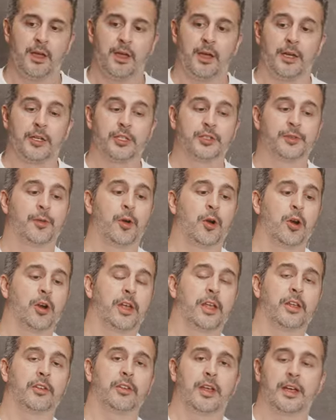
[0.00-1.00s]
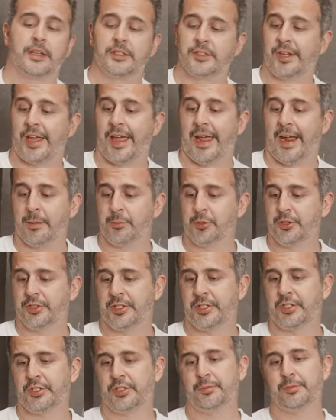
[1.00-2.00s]
As far as camera
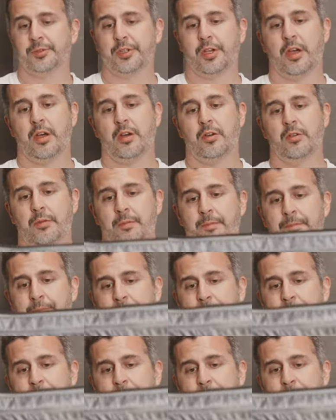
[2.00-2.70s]
systems go,